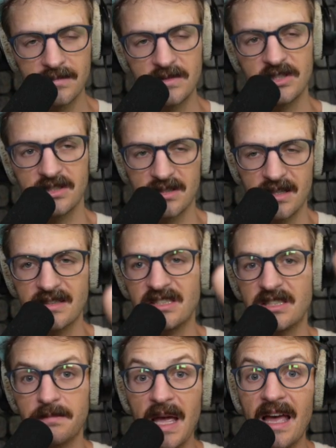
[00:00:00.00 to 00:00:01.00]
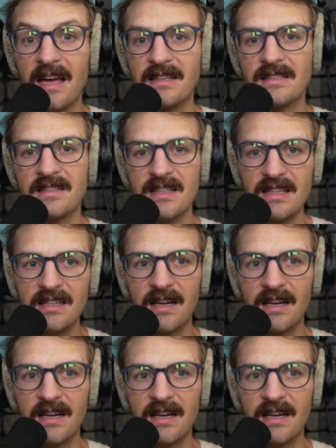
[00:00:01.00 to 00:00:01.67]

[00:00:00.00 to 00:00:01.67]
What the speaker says: Just expand the